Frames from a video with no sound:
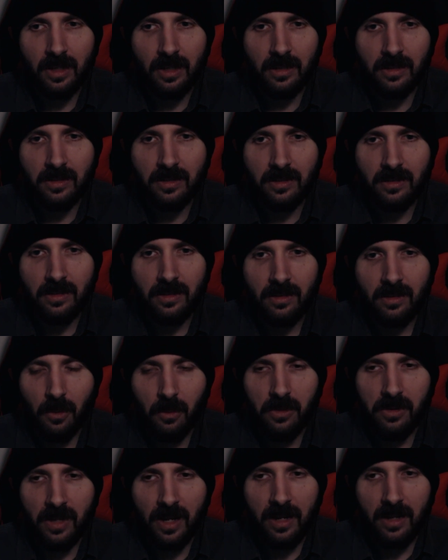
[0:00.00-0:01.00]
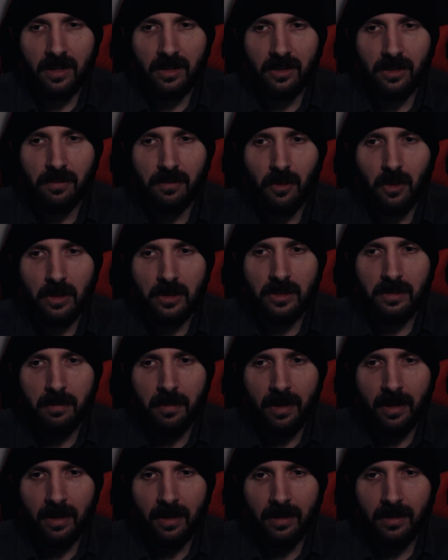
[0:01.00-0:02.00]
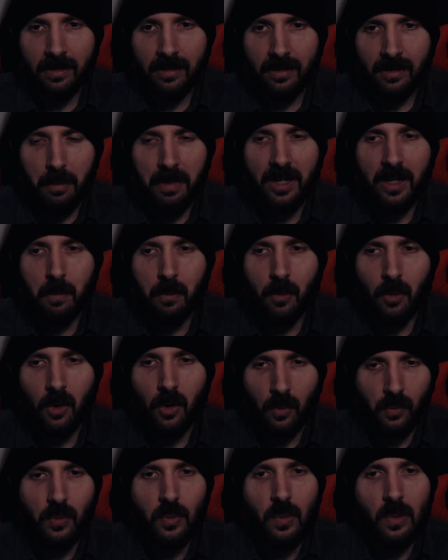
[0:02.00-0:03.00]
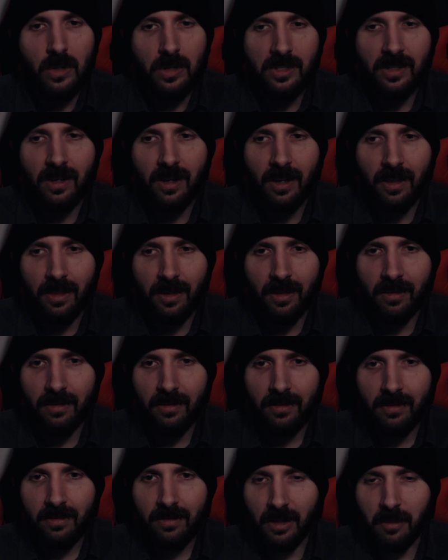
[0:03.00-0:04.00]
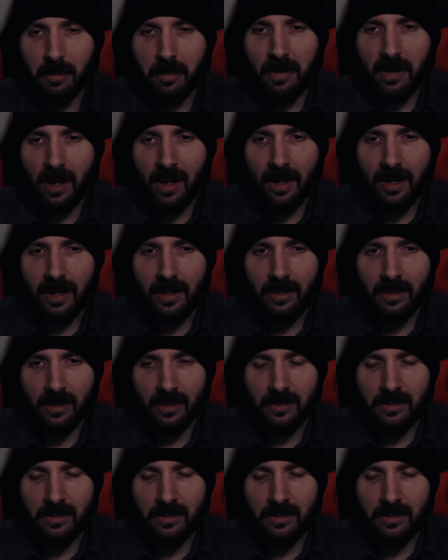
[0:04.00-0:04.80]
is don't date a divorced man. How many more rules are there that apply to